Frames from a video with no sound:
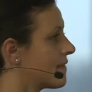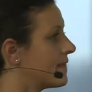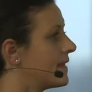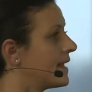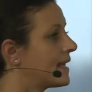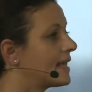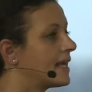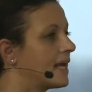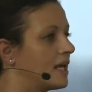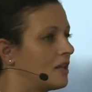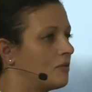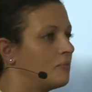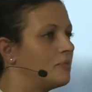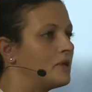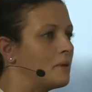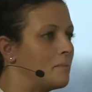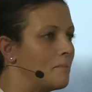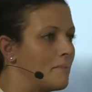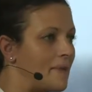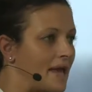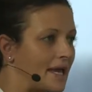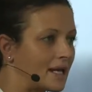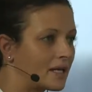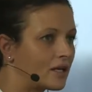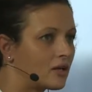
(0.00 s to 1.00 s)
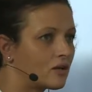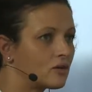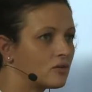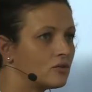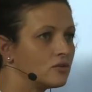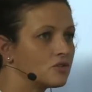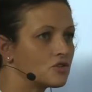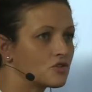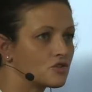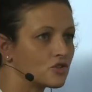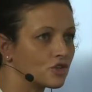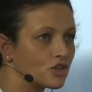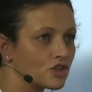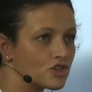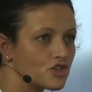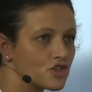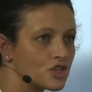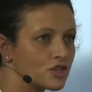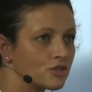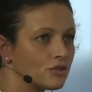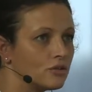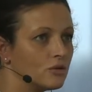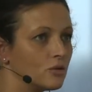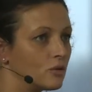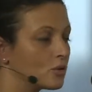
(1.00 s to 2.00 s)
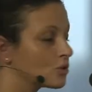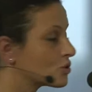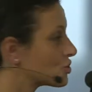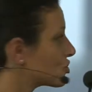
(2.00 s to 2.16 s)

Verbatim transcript: They can be medical, surgical, or